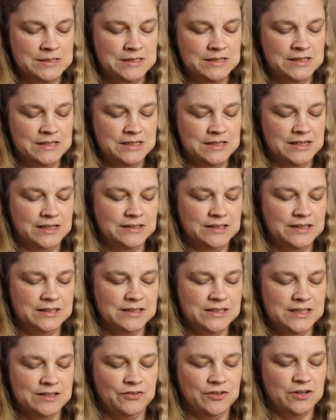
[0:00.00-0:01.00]
a little
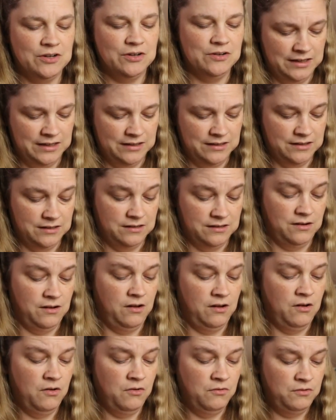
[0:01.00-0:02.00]
difficult.
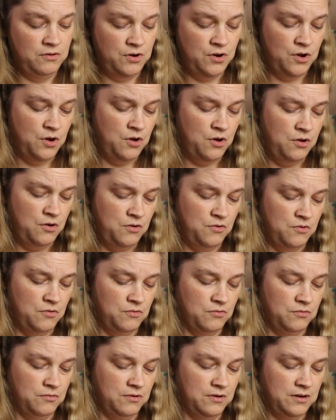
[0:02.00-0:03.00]
Oh
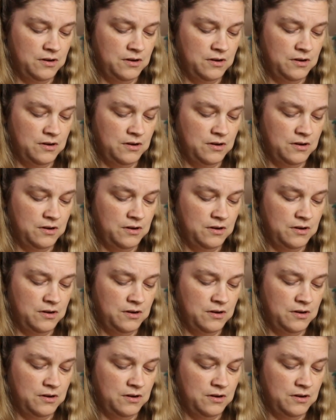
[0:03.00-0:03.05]
no,